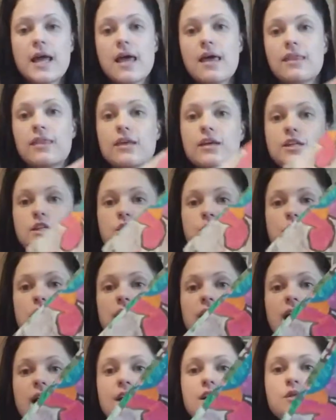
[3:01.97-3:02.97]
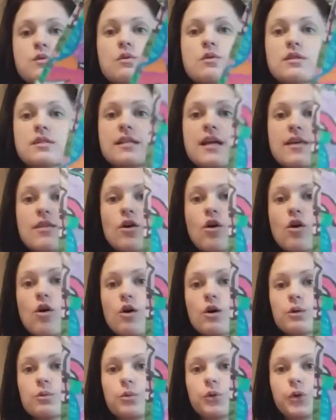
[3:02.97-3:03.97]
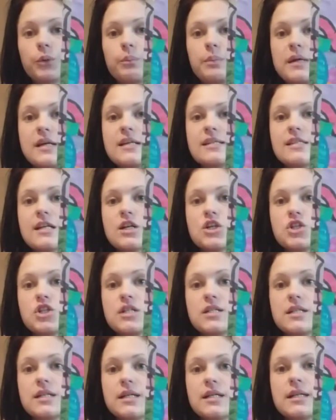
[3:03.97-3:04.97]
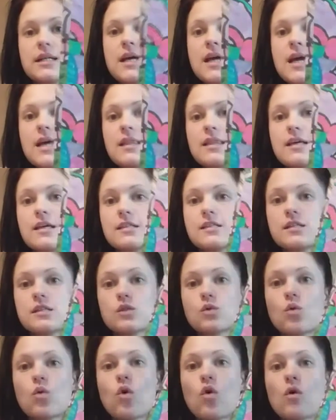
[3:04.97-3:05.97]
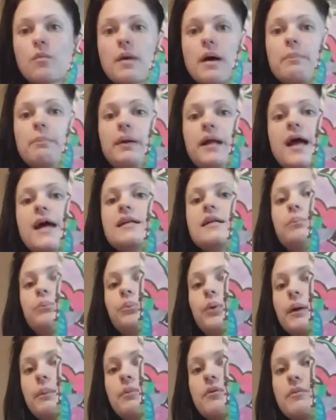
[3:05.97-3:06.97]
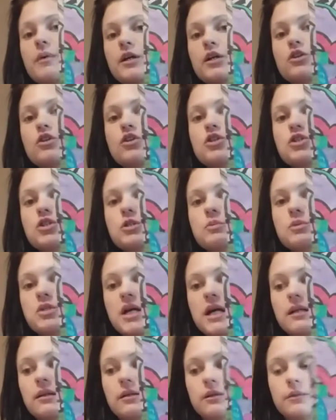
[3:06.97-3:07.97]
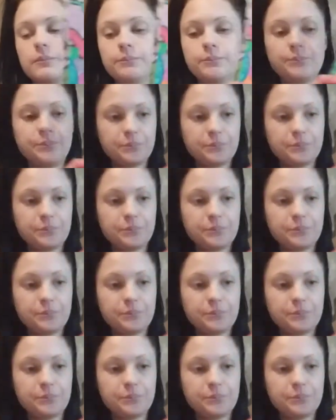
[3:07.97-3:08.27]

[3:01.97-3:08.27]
This one as well is another artwork piece that she did. This is all my plan and prep on my YouTube channel.